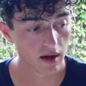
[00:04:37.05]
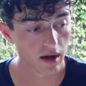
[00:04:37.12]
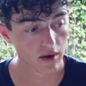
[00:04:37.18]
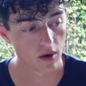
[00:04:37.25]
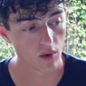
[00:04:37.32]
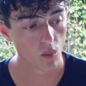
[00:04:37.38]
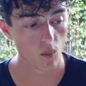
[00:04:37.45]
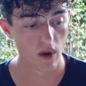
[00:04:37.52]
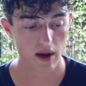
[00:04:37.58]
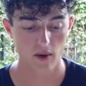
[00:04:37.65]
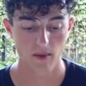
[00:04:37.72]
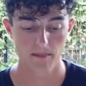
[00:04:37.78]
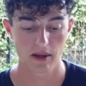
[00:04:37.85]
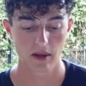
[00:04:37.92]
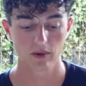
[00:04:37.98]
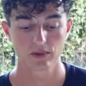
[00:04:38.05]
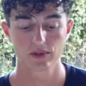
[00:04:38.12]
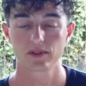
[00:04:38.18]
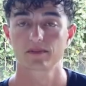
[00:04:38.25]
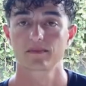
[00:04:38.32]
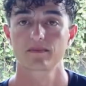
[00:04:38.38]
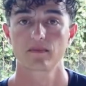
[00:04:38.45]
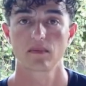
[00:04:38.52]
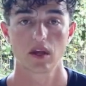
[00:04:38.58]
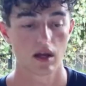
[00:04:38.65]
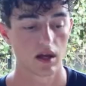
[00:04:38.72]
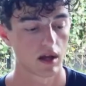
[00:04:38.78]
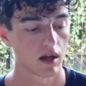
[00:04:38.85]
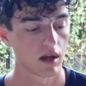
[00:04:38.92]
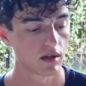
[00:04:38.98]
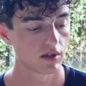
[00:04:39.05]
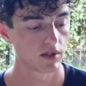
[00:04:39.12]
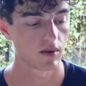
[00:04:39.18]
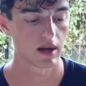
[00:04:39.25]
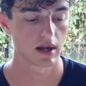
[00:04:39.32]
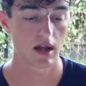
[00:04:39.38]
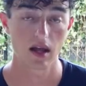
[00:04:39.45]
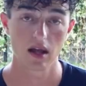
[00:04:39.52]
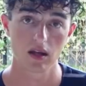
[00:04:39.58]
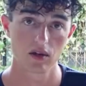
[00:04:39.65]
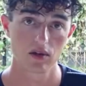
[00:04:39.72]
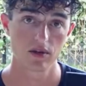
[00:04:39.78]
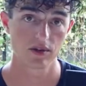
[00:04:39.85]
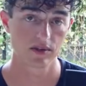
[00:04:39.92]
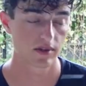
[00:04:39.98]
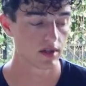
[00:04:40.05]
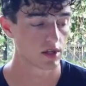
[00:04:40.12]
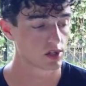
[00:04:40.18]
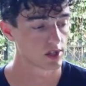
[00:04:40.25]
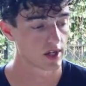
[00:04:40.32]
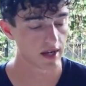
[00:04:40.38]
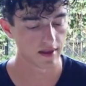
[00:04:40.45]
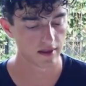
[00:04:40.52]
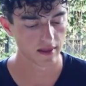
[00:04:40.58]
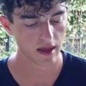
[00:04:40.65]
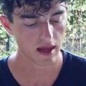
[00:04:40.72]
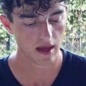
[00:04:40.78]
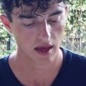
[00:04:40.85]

I don't wear a belt, so I can't use this sheath.